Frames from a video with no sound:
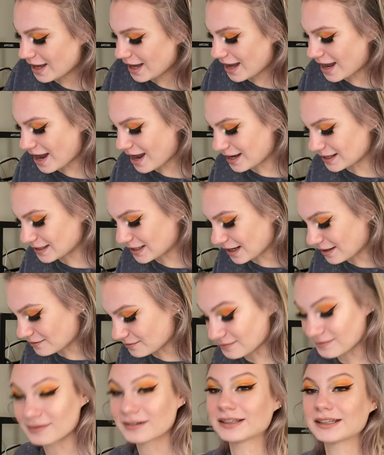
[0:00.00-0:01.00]
and I
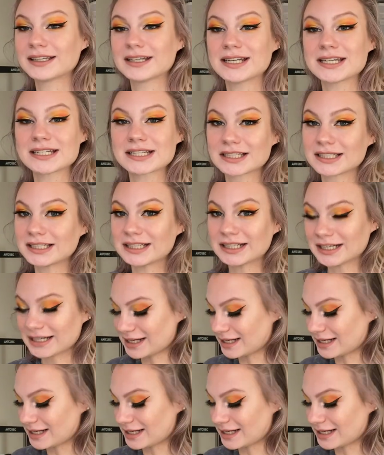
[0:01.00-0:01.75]
really need to clean it.